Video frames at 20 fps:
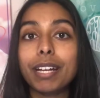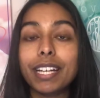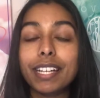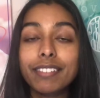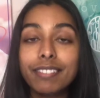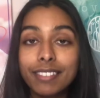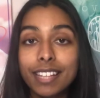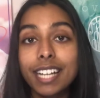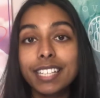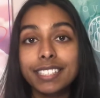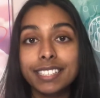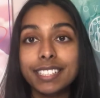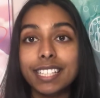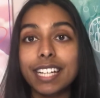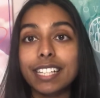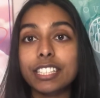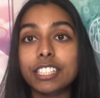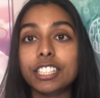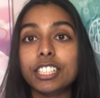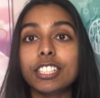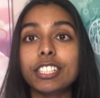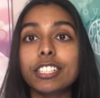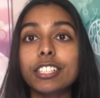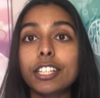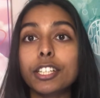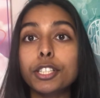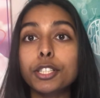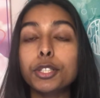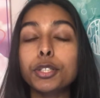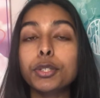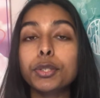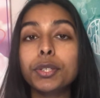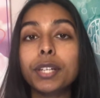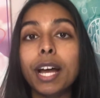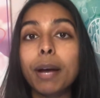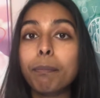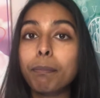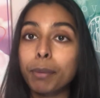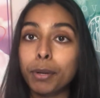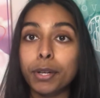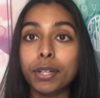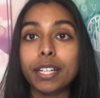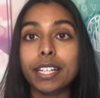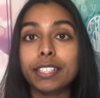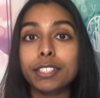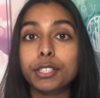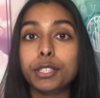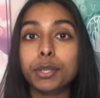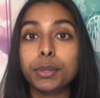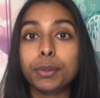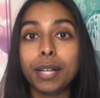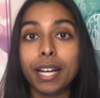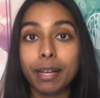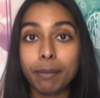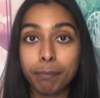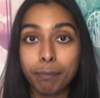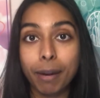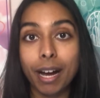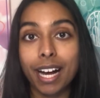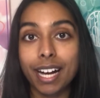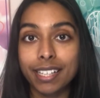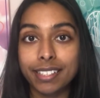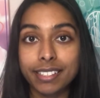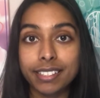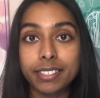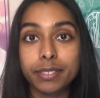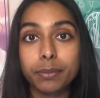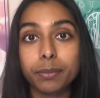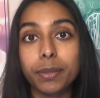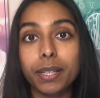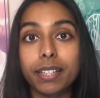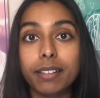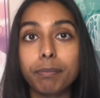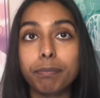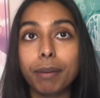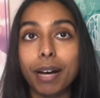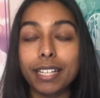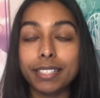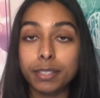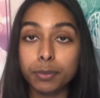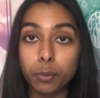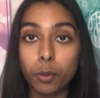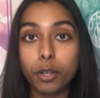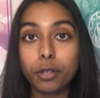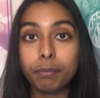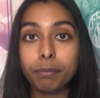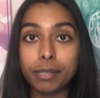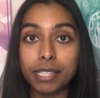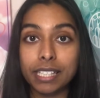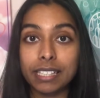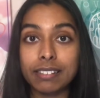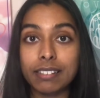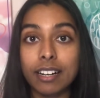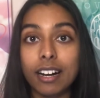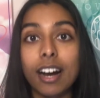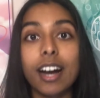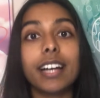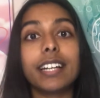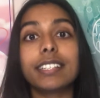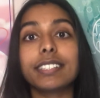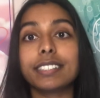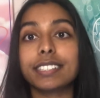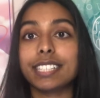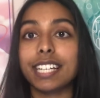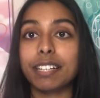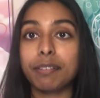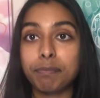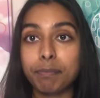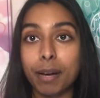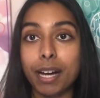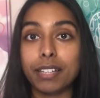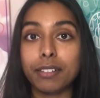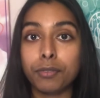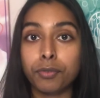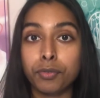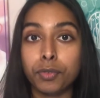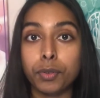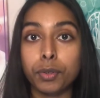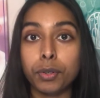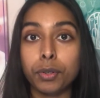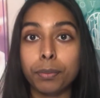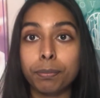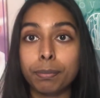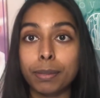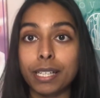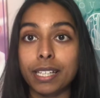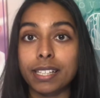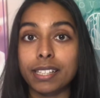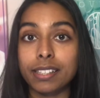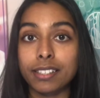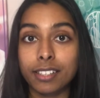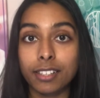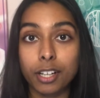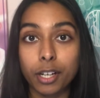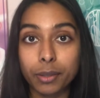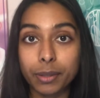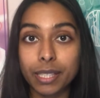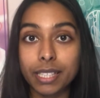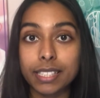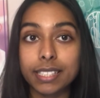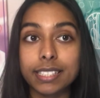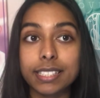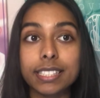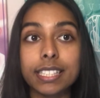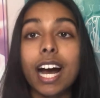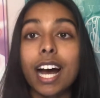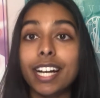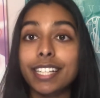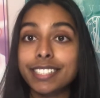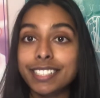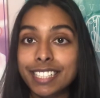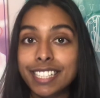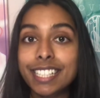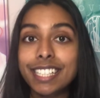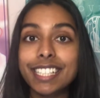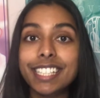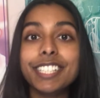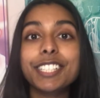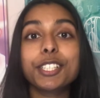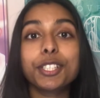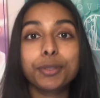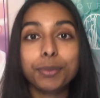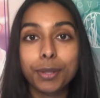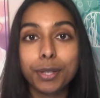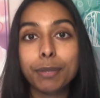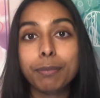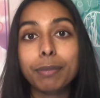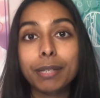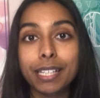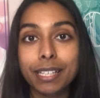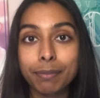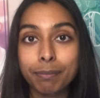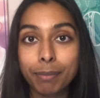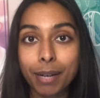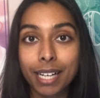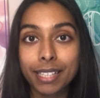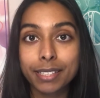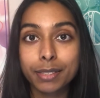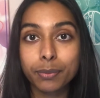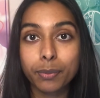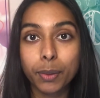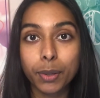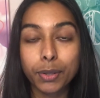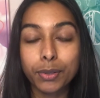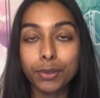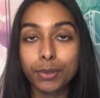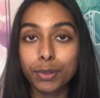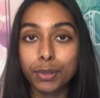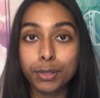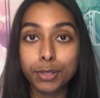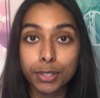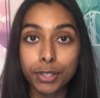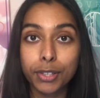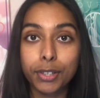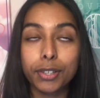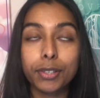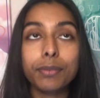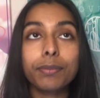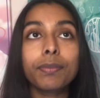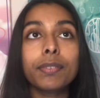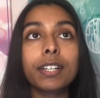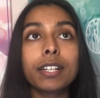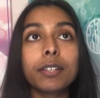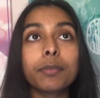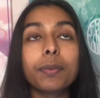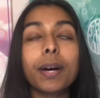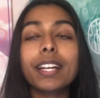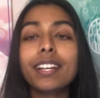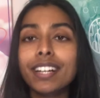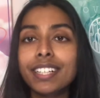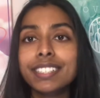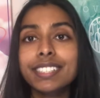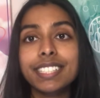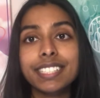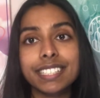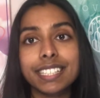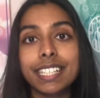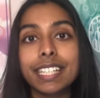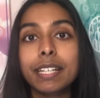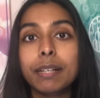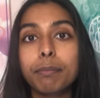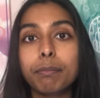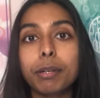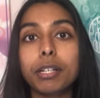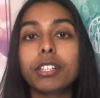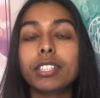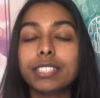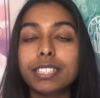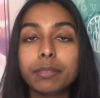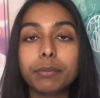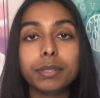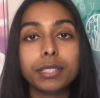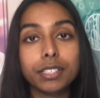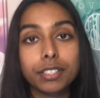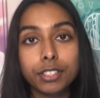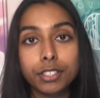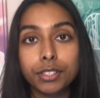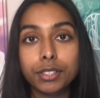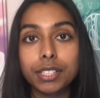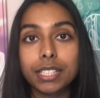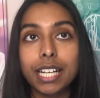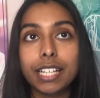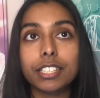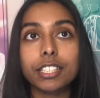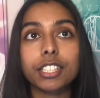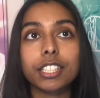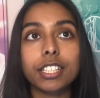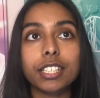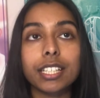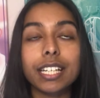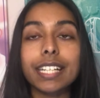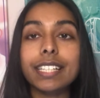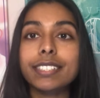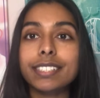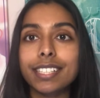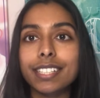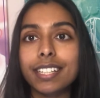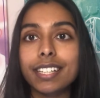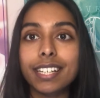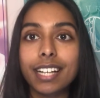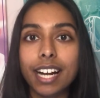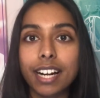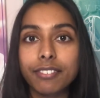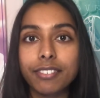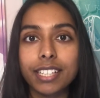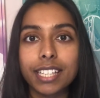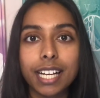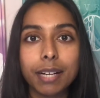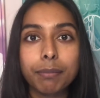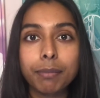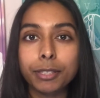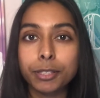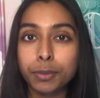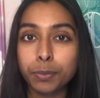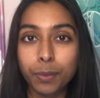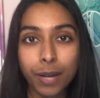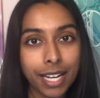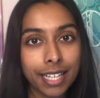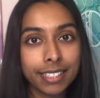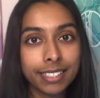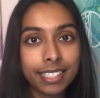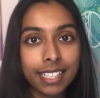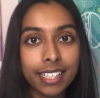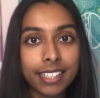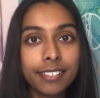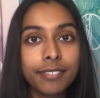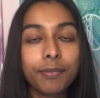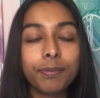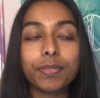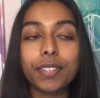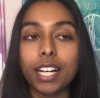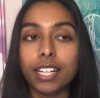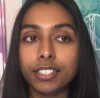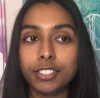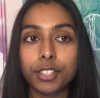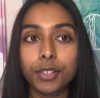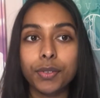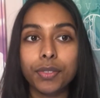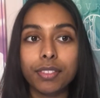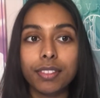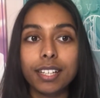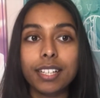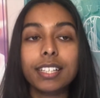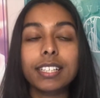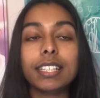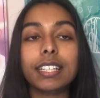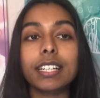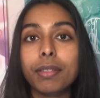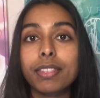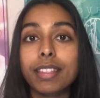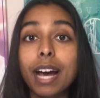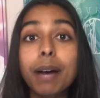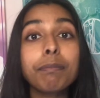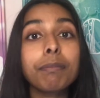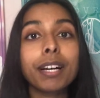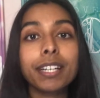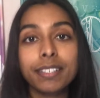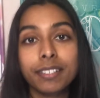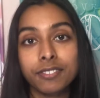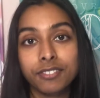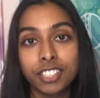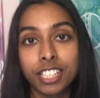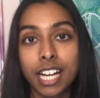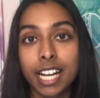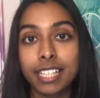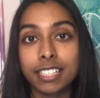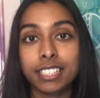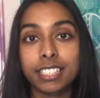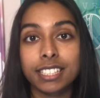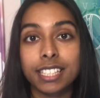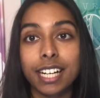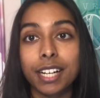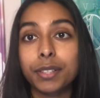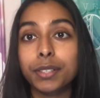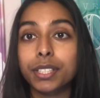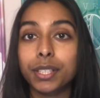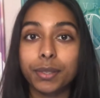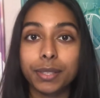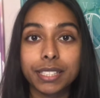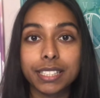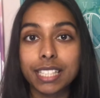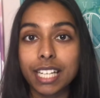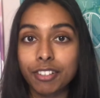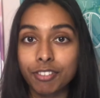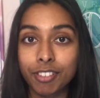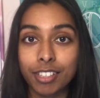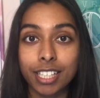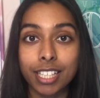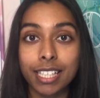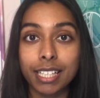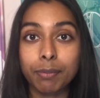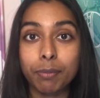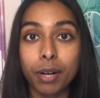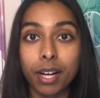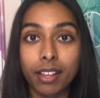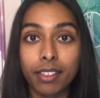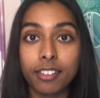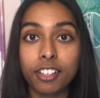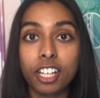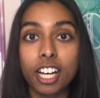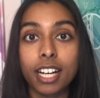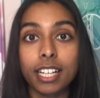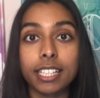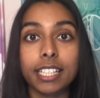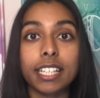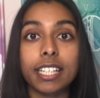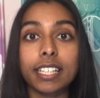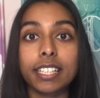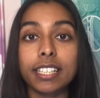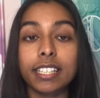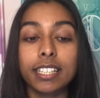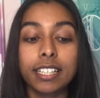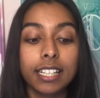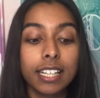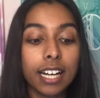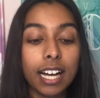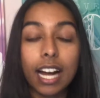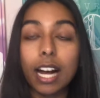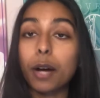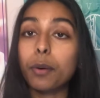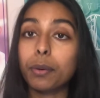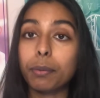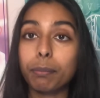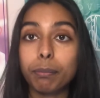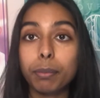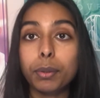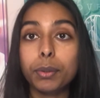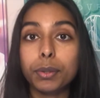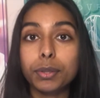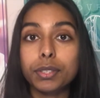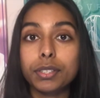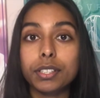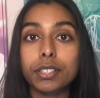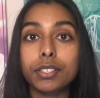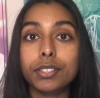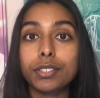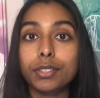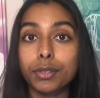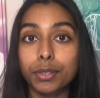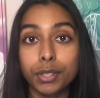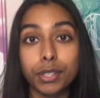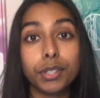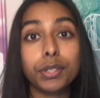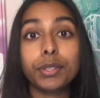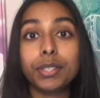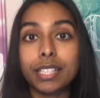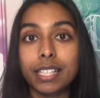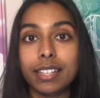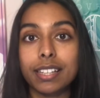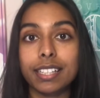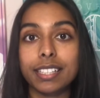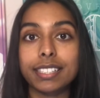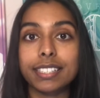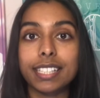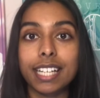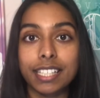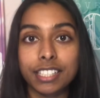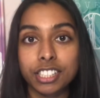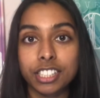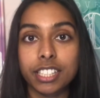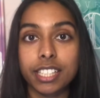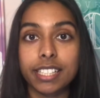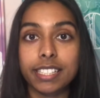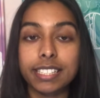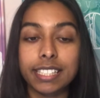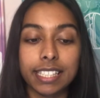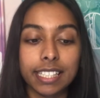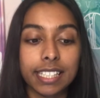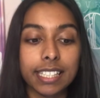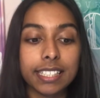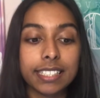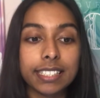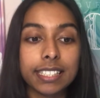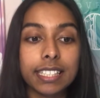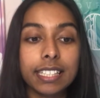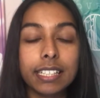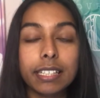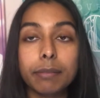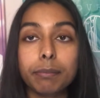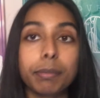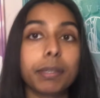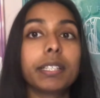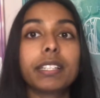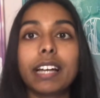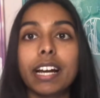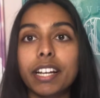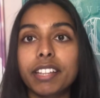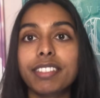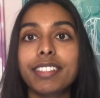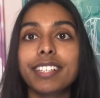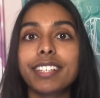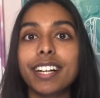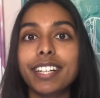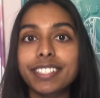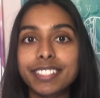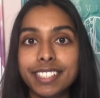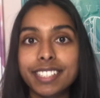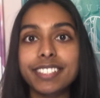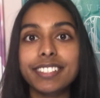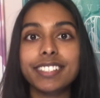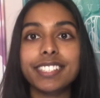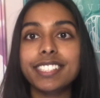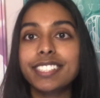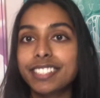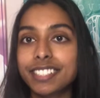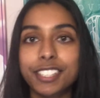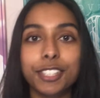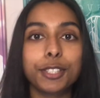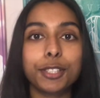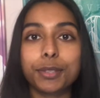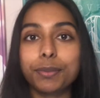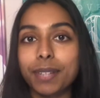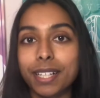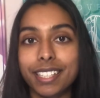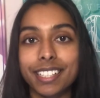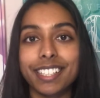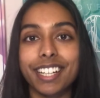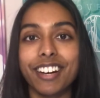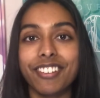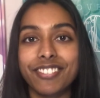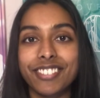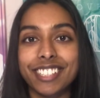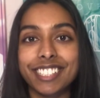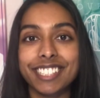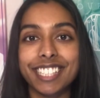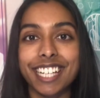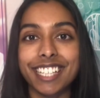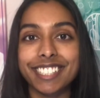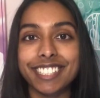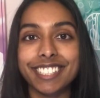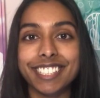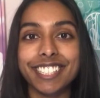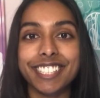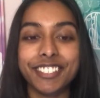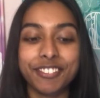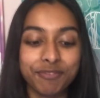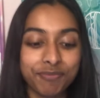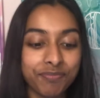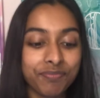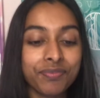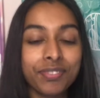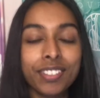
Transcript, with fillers: In that section, you get put into a band band, with band one being the highest and band four being the lowest. Ideally, you want to be in band one or two. When I did it, because it was a new section, it didn't carry that much weighting, I don't think. That might have changed now, so it's definitely worth checking how important your uni thinks SJT is. But yeah, the ideal is to do well in every section.